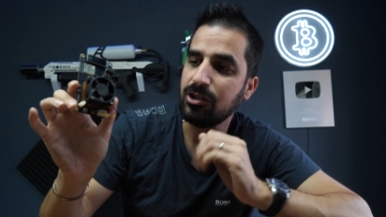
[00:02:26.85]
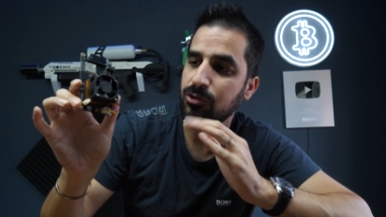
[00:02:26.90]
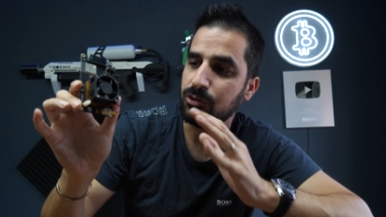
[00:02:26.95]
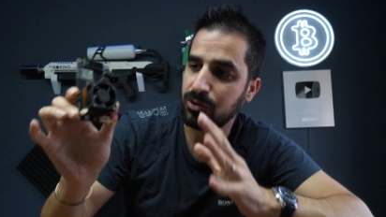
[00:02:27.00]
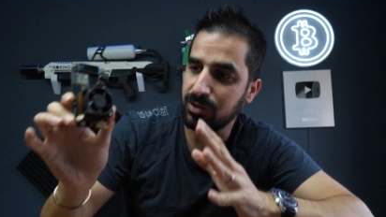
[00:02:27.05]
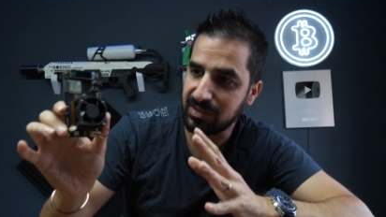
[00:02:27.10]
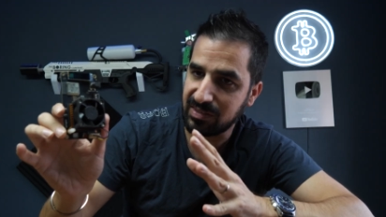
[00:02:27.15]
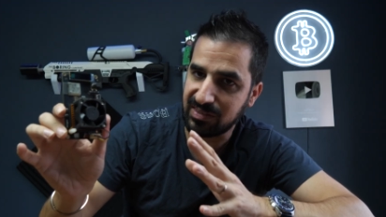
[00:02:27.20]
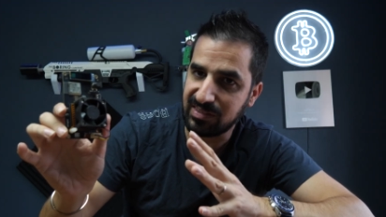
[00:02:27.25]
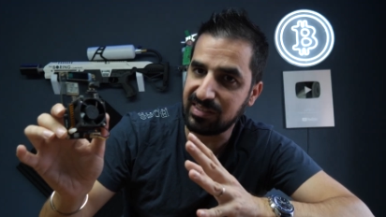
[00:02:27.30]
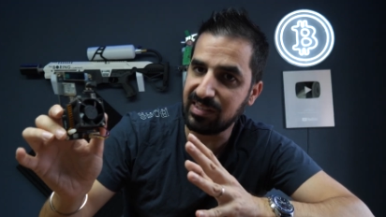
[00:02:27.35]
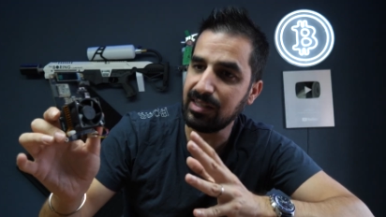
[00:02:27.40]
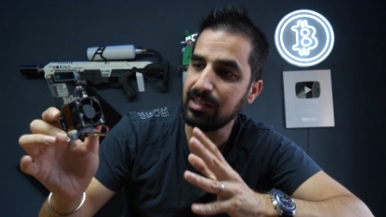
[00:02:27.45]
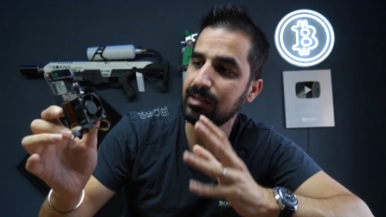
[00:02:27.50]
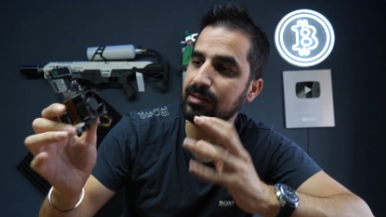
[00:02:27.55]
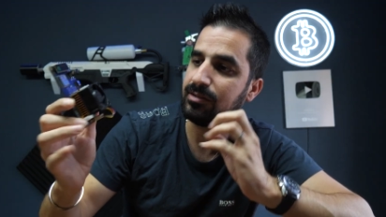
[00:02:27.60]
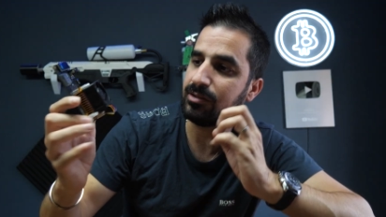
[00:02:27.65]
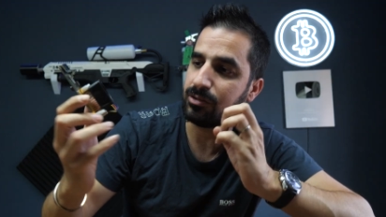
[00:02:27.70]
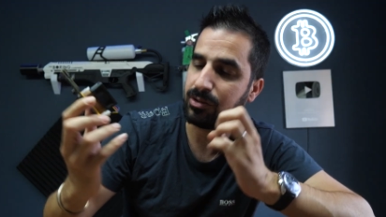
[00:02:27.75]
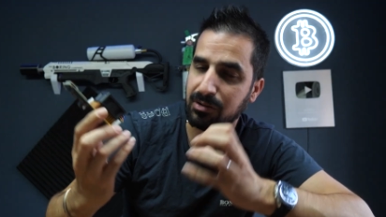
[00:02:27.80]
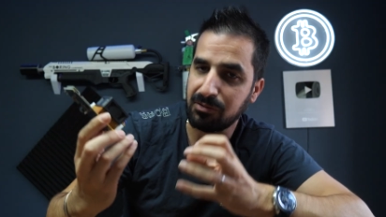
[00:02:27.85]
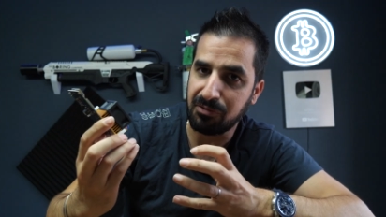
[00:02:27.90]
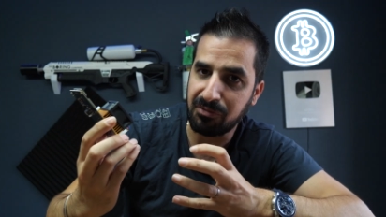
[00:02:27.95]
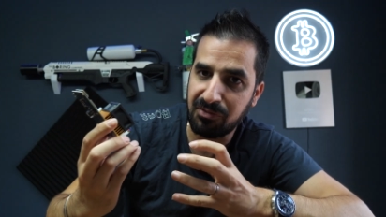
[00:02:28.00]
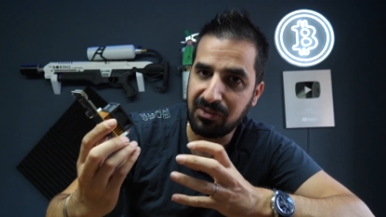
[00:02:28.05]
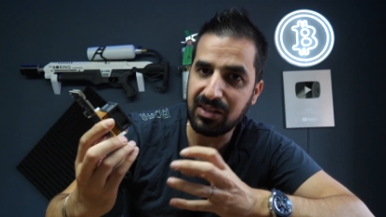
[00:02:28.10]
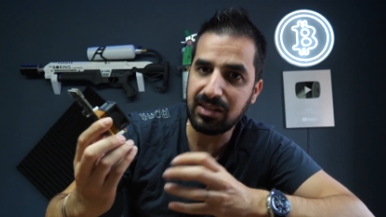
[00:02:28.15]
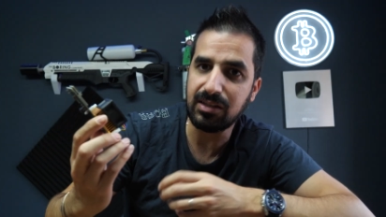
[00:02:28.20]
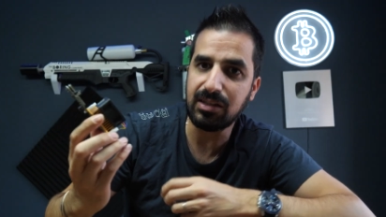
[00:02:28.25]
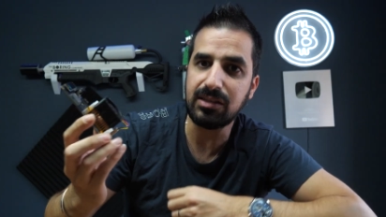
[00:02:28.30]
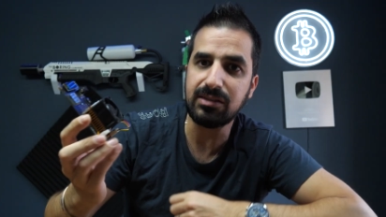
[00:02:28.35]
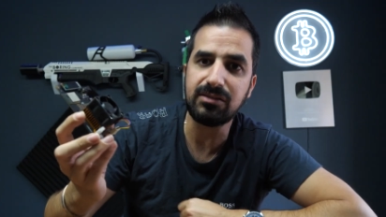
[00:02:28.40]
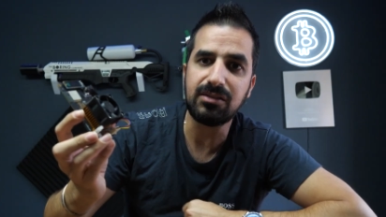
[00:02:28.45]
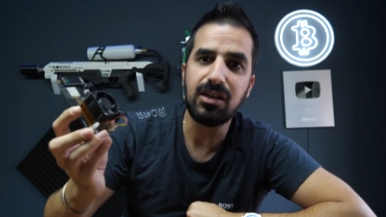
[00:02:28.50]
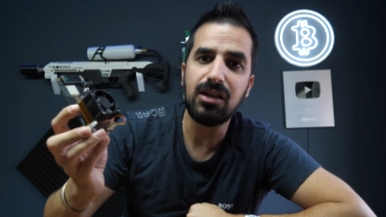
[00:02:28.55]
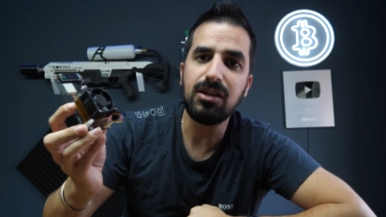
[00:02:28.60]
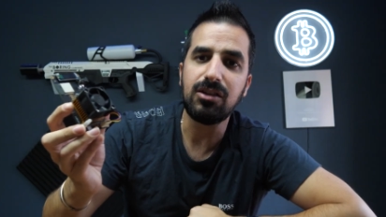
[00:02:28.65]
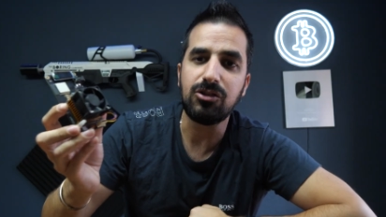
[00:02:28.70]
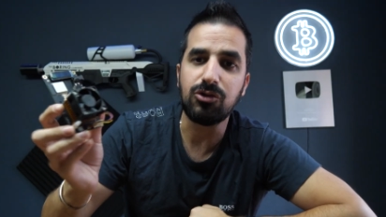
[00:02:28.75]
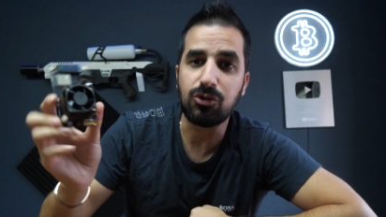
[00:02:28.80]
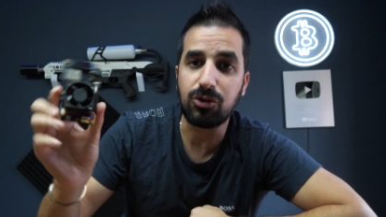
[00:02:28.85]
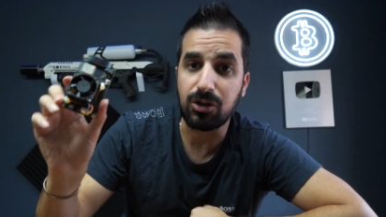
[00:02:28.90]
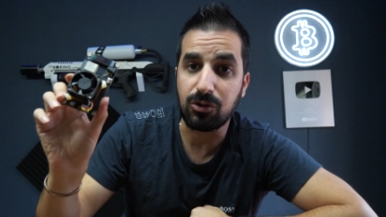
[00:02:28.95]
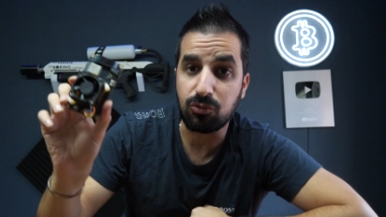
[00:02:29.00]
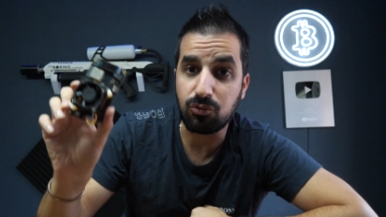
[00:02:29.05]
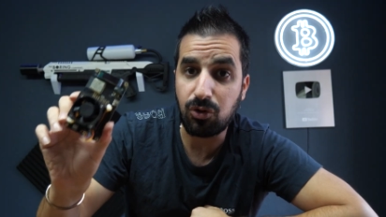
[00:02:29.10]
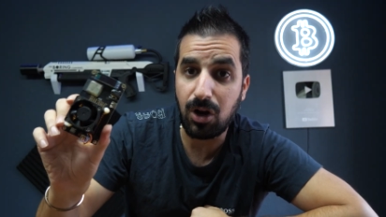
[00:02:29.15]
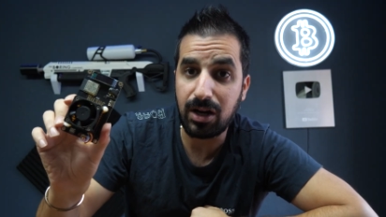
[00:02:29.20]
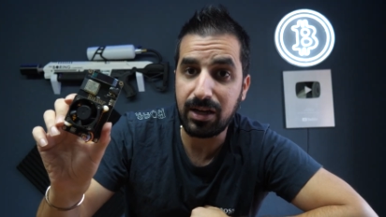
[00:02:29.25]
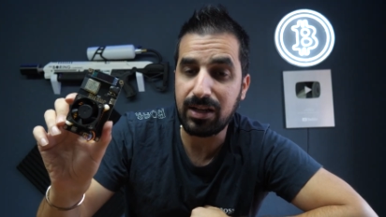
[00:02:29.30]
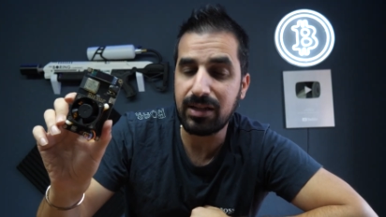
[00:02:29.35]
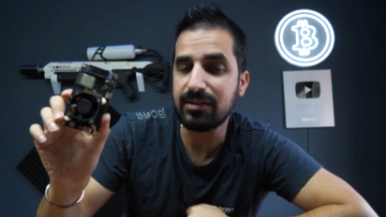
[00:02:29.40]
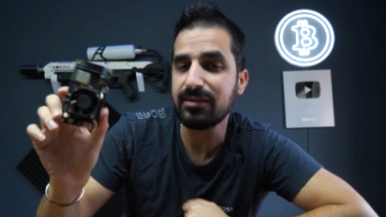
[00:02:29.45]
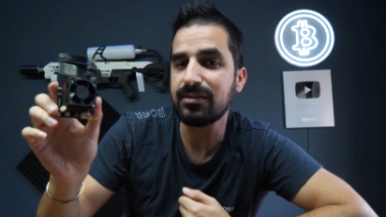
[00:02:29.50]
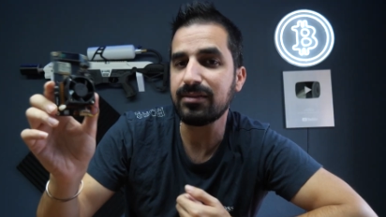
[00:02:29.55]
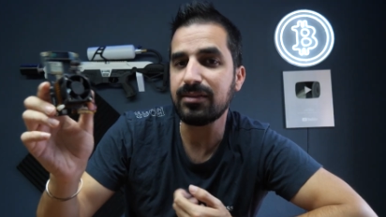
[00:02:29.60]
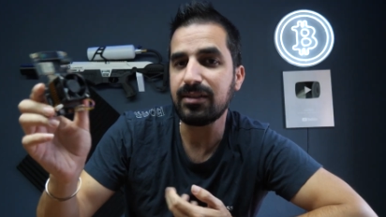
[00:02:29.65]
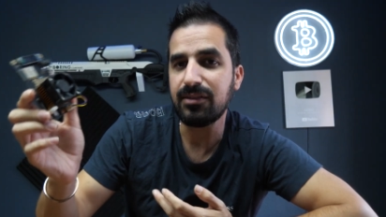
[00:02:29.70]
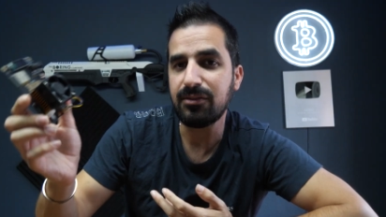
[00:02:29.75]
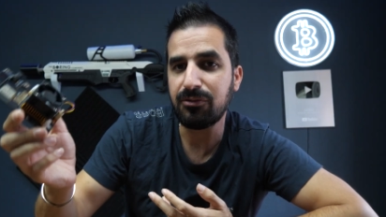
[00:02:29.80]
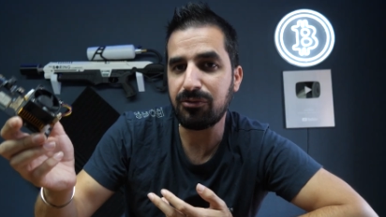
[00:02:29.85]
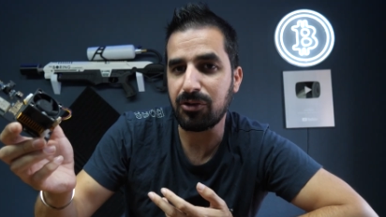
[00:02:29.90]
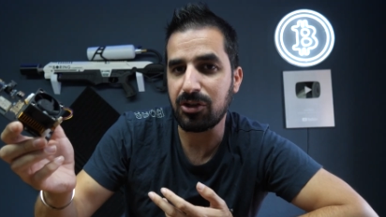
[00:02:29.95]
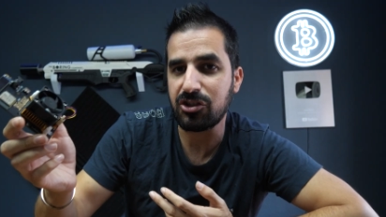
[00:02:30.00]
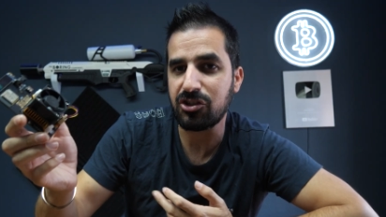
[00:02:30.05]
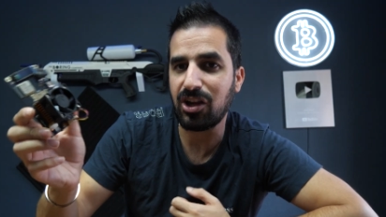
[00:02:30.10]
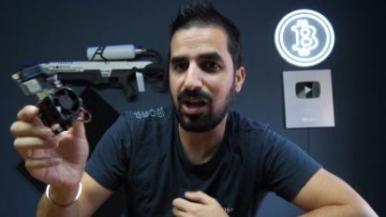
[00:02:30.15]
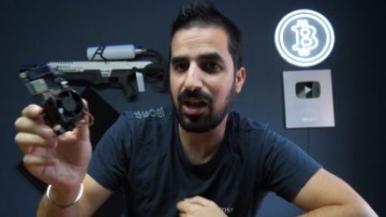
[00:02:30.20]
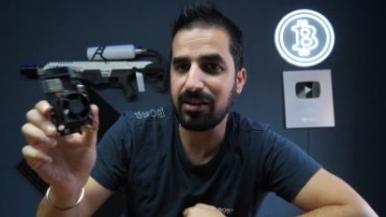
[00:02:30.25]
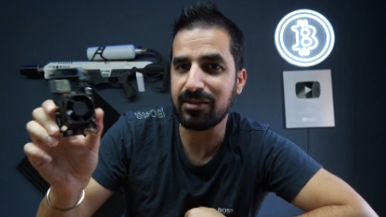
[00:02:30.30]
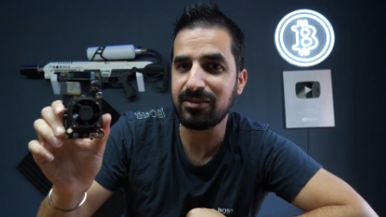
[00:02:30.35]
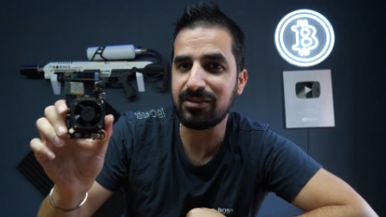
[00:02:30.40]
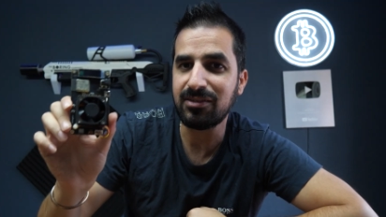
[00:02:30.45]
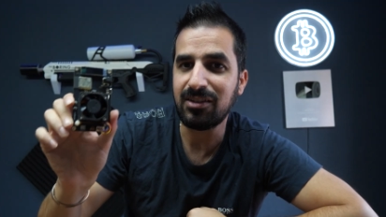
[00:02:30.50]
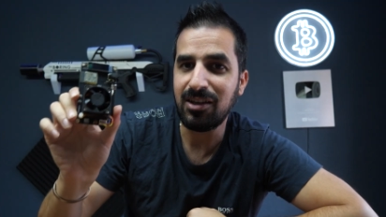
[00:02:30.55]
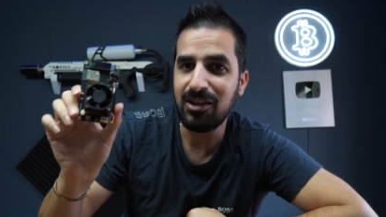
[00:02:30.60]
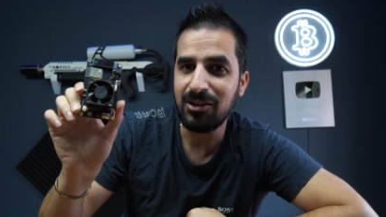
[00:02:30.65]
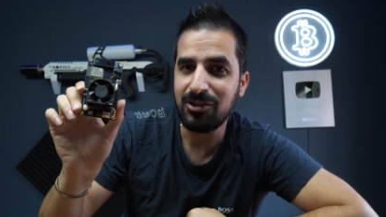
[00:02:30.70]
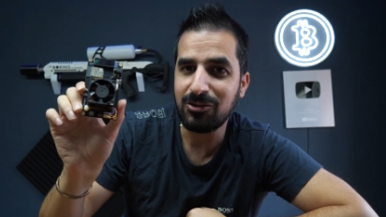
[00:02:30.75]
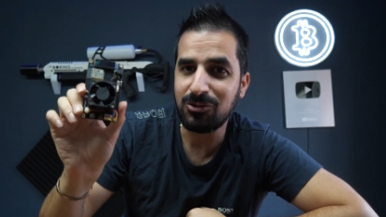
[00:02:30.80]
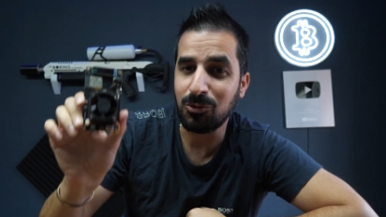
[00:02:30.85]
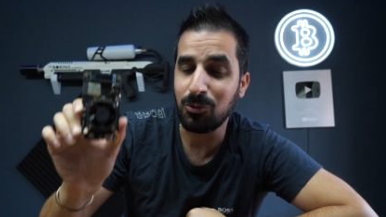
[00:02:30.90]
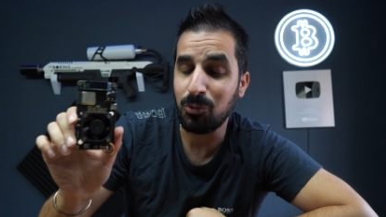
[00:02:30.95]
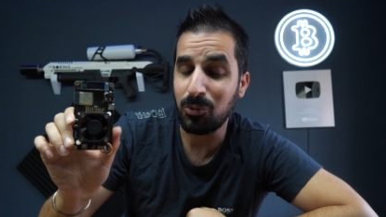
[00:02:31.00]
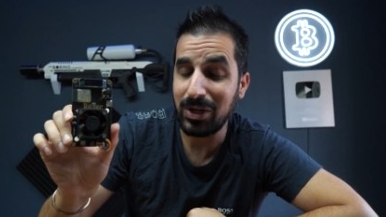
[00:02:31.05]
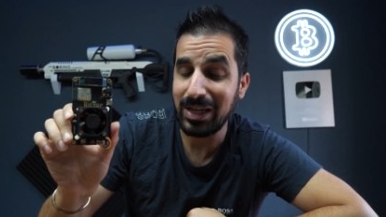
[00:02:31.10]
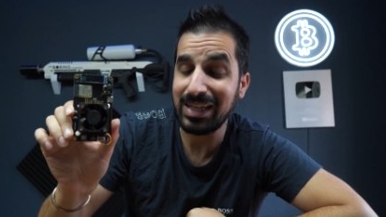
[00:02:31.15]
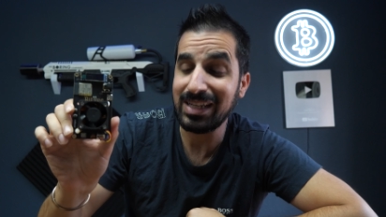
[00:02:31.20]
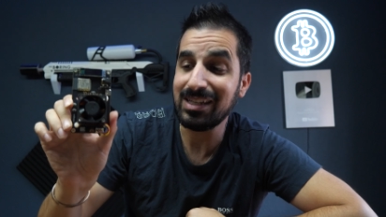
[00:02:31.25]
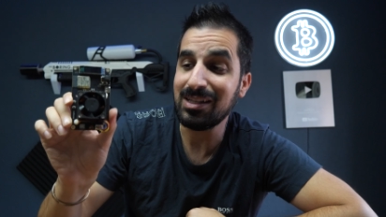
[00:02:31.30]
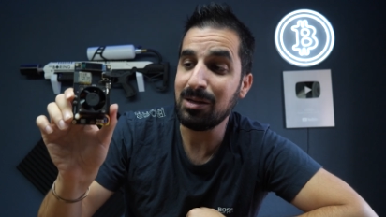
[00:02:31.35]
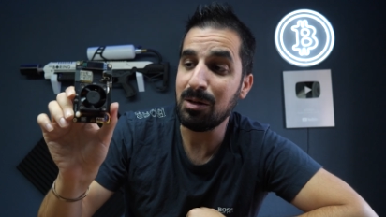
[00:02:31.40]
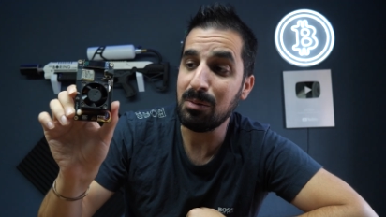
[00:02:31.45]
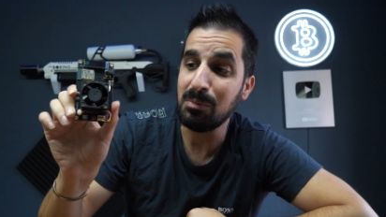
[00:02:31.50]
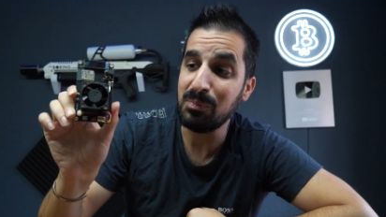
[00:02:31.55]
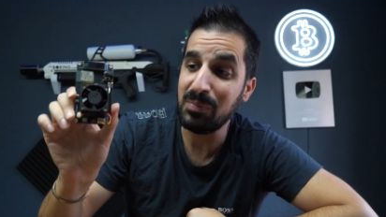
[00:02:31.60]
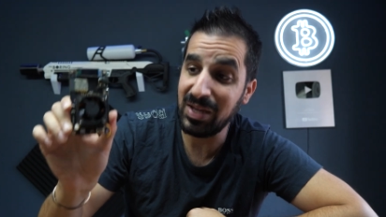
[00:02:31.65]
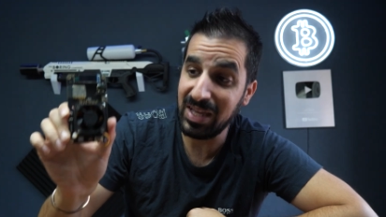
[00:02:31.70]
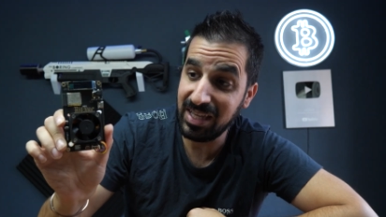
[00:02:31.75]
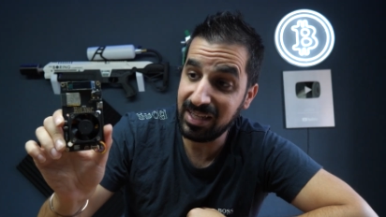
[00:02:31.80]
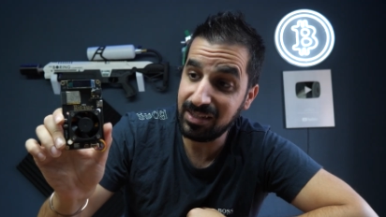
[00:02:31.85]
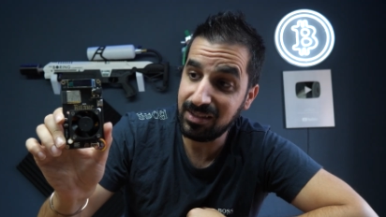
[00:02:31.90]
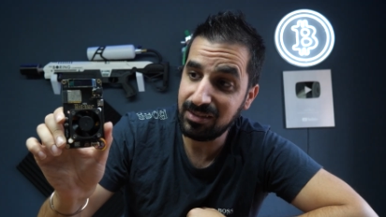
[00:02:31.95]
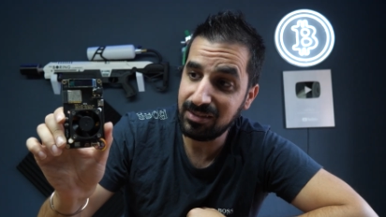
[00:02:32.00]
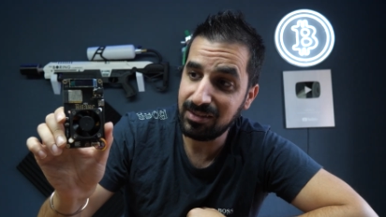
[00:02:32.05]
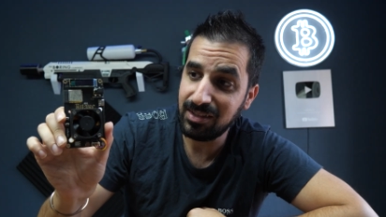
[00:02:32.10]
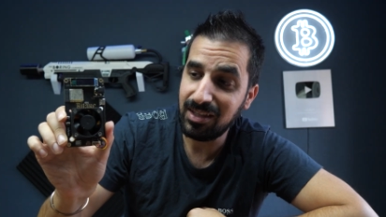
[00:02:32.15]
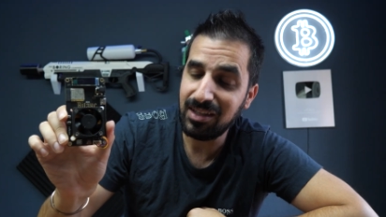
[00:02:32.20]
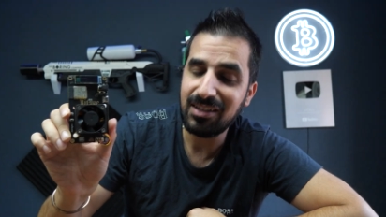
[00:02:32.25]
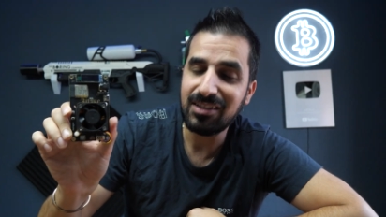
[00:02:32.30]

You can see it, you can feel it, you can run it for a chance to win big.